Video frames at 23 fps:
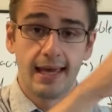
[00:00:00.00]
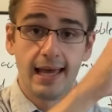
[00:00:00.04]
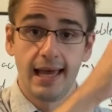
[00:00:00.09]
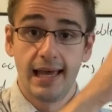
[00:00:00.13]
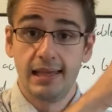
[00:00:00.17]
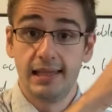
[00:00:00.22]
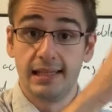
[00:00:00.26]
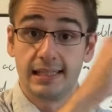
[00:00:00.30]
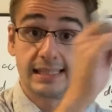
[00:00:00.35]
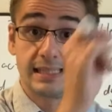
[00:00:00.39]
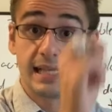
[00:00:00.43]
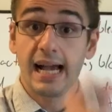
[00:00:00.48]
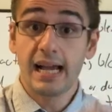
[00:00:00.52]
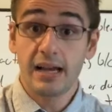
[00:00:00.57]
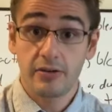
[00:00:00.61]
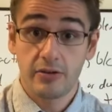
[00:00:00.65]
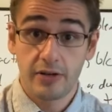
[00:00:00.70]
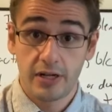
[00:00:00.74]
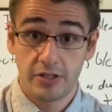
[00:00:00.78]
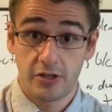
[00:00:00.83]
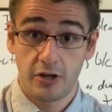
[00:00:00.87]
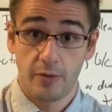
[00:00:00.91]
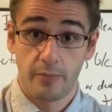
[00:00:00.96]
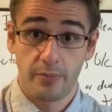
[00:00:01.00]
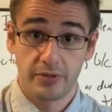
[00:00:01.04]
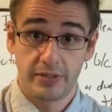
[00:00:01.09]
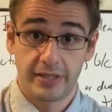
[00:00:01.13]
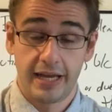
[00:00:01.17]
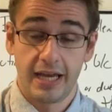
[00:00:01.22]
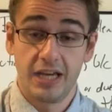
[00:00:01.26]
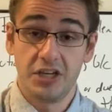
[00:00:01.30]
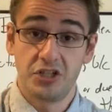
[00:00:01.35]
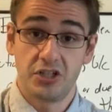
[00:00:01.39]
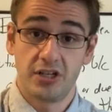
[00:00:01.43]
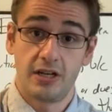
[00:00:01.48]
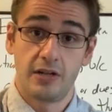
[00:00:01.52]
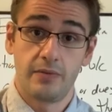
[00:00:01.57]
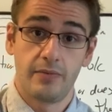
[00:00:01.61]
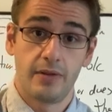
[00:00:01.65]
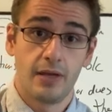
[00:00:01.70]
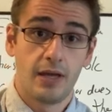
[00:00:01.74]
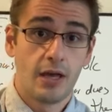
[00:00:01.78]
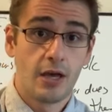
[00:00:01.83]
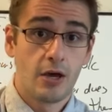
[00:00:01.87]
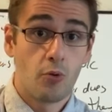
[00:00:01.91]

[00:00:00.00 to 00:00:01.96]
In the second interpretation,